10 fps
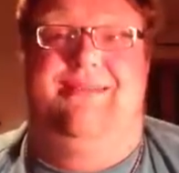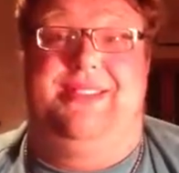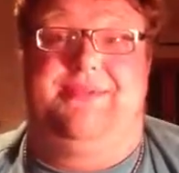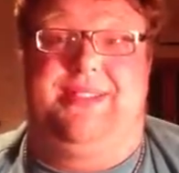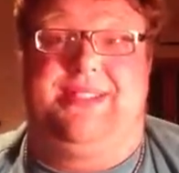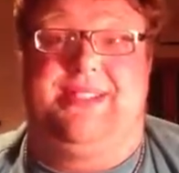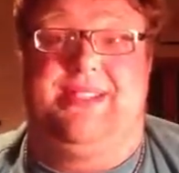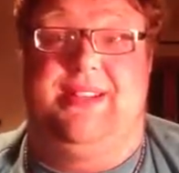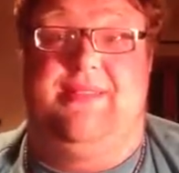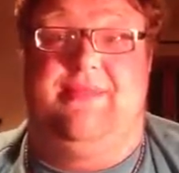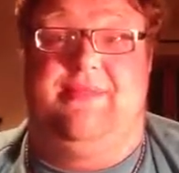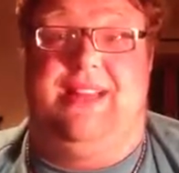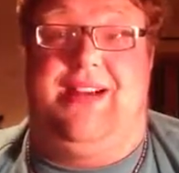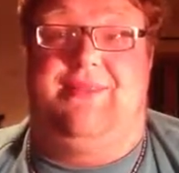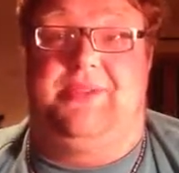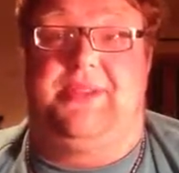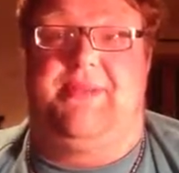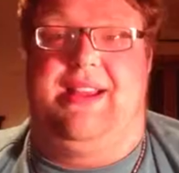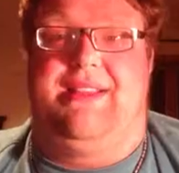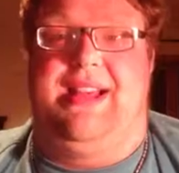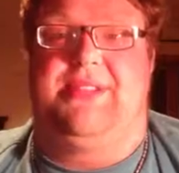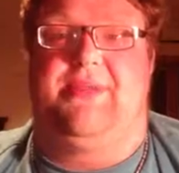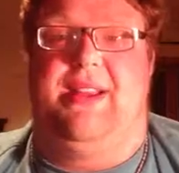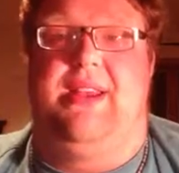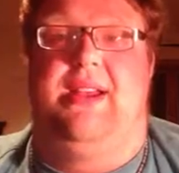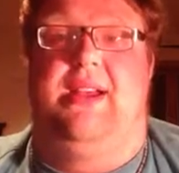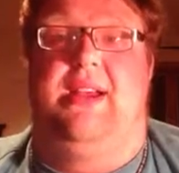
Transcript: This one's a lot worse than my last one.